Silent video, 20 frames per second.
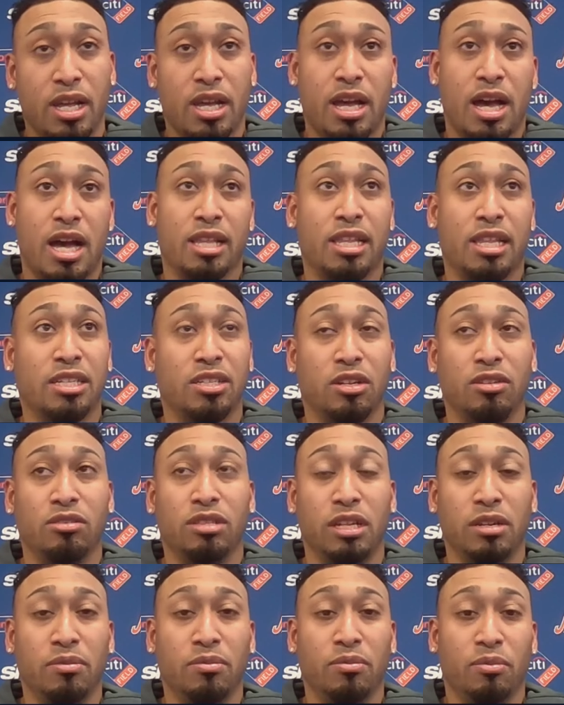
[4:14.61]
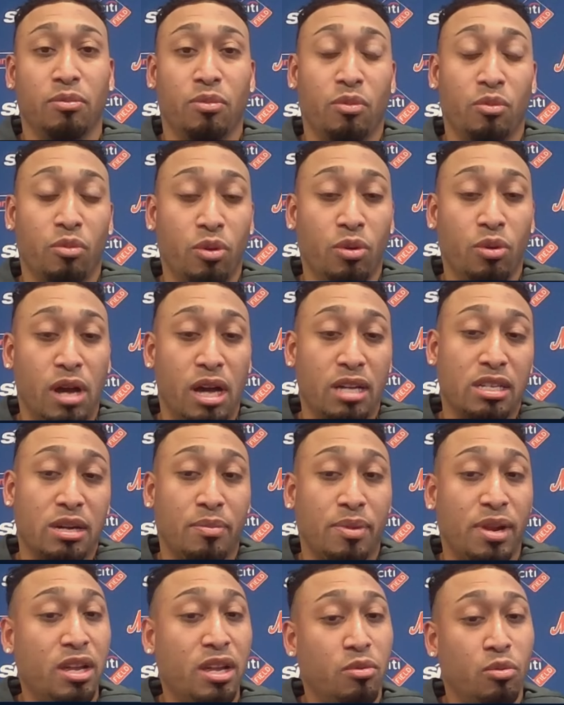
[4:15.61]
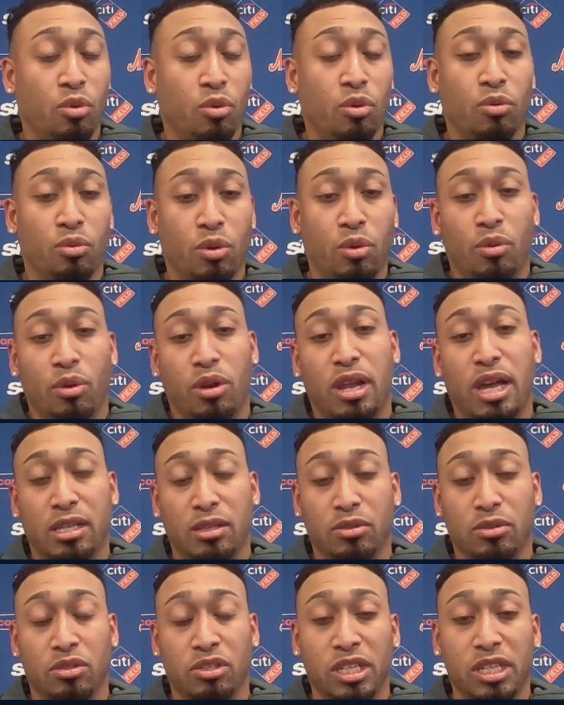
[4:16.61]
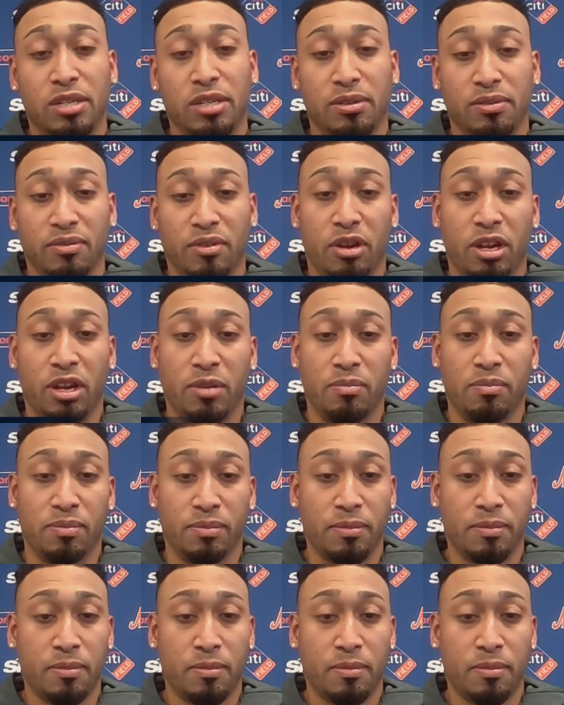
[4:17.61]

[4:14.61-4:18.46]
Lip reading: And that's something we, as a player, we would like to see from him.